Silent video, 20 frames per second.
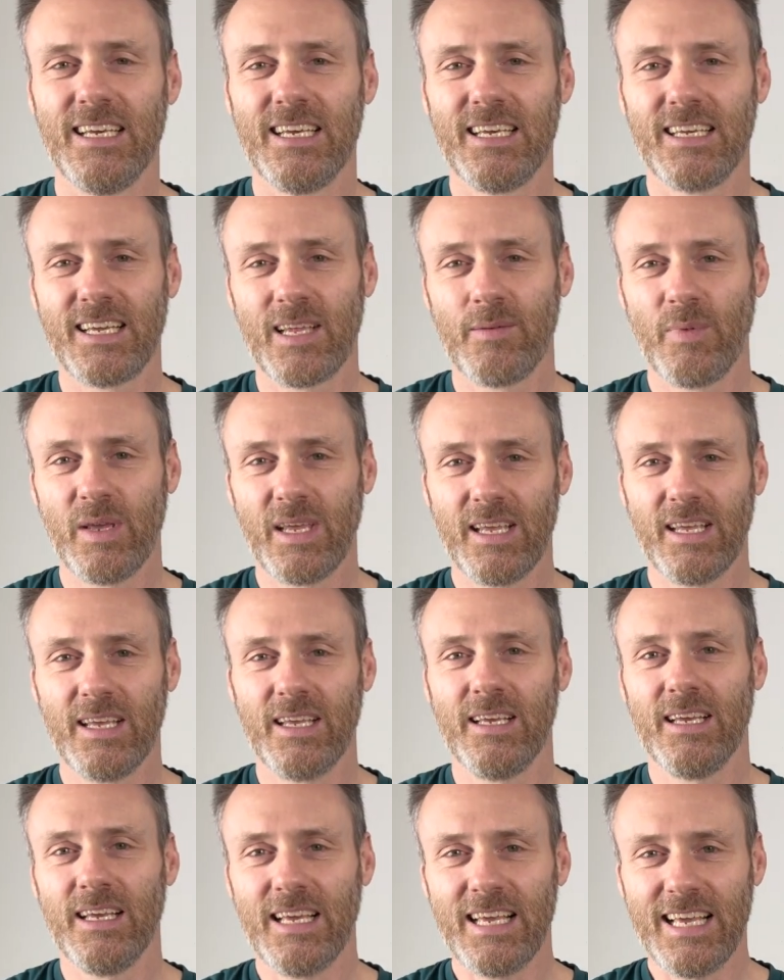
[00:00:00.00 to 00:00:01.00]
can
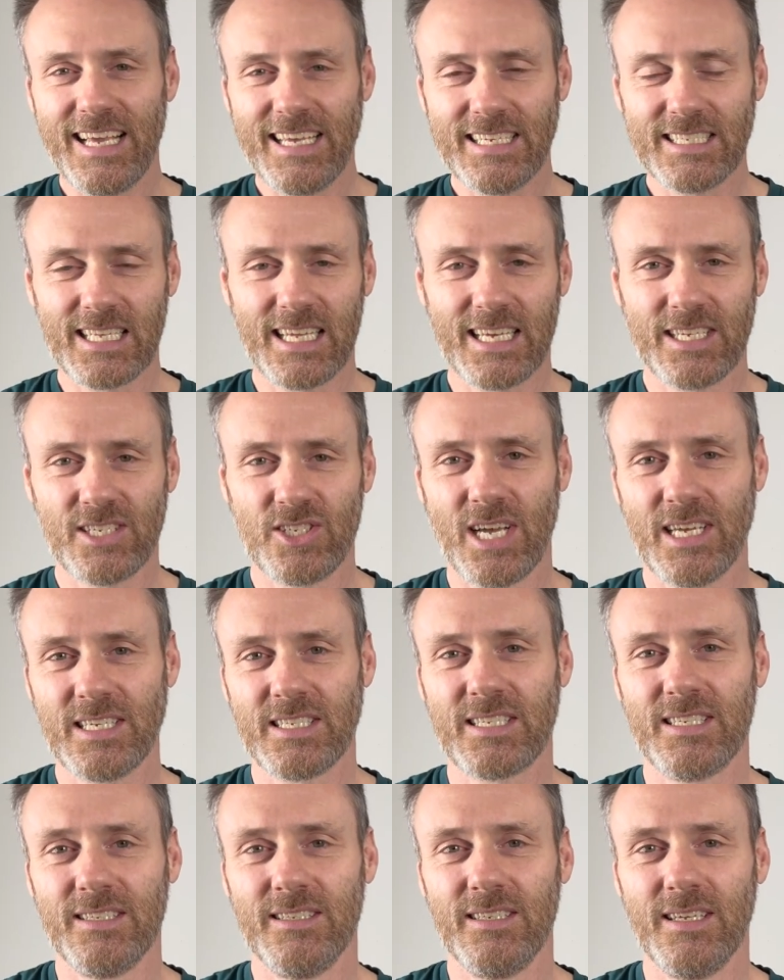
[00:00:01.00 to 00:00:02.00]
be easily
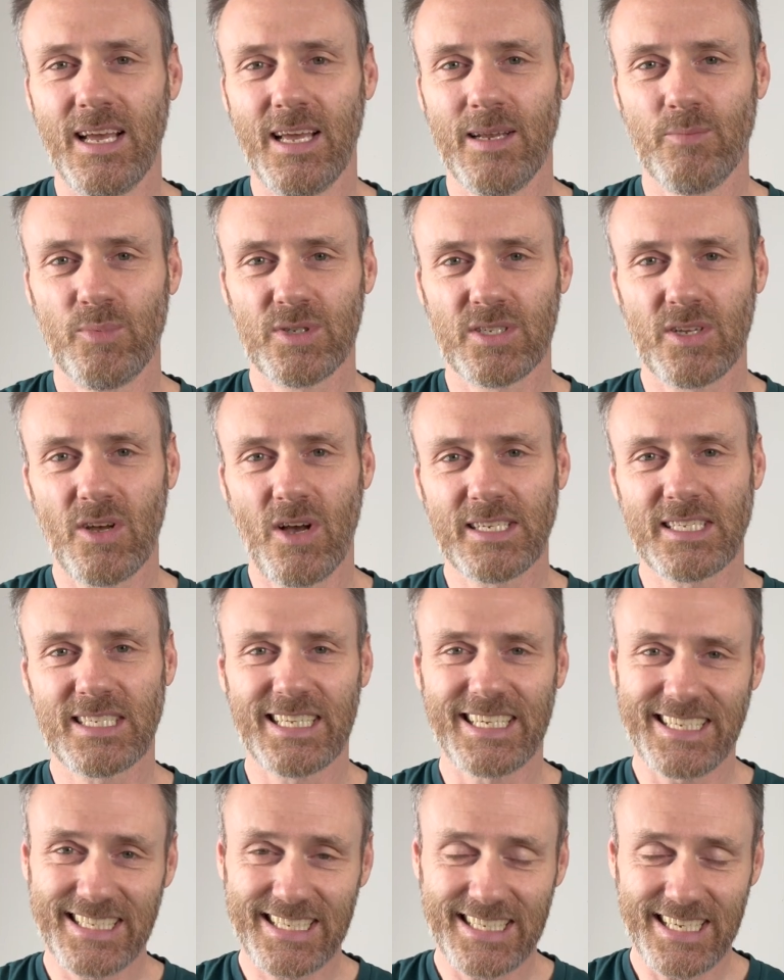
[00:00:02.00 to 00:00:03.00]
adjusted and
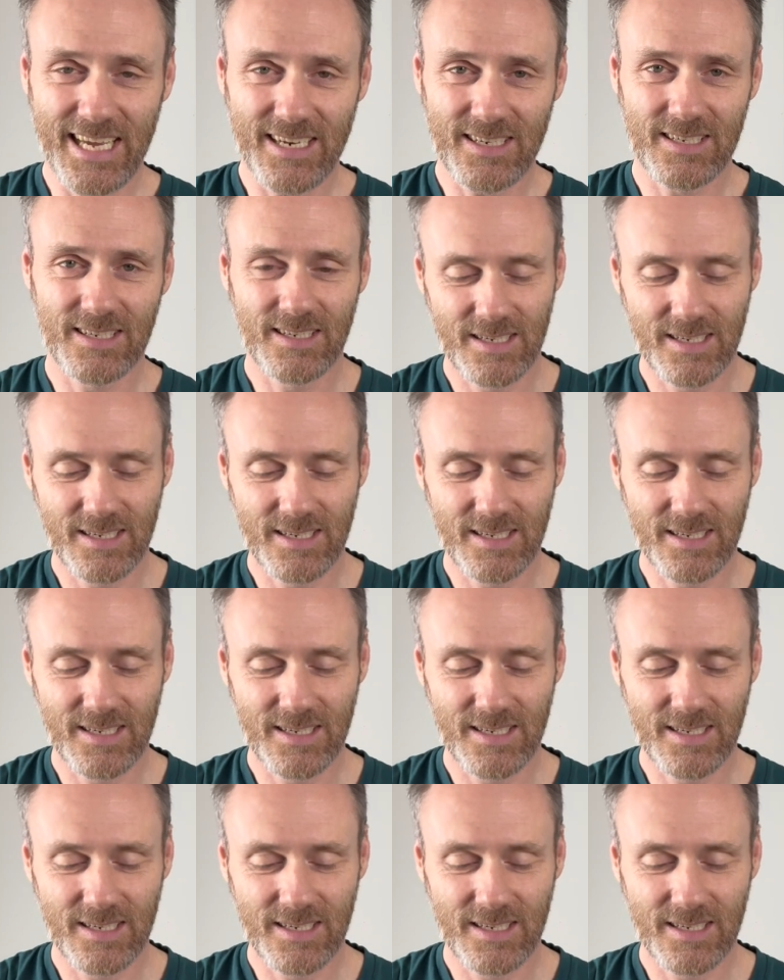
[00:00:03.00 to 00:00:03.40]
precisely set